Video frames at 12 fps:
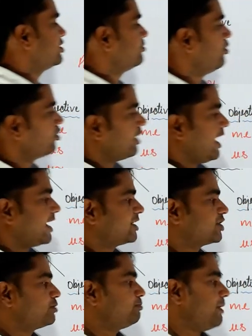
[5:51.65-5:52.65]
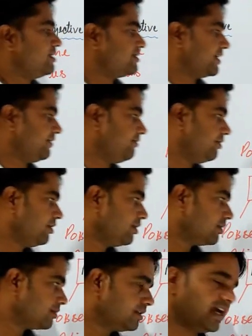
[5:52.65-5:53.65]
is more expensive
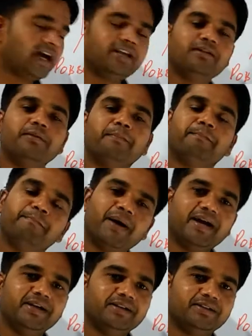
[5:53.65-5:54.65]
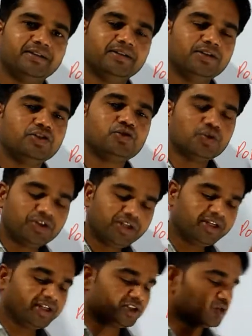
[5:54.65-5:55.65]
than mine. So
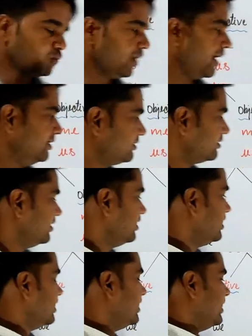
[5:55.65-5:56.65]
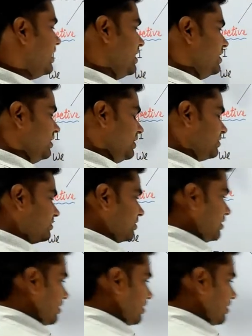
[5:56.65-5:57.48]
dear students, in this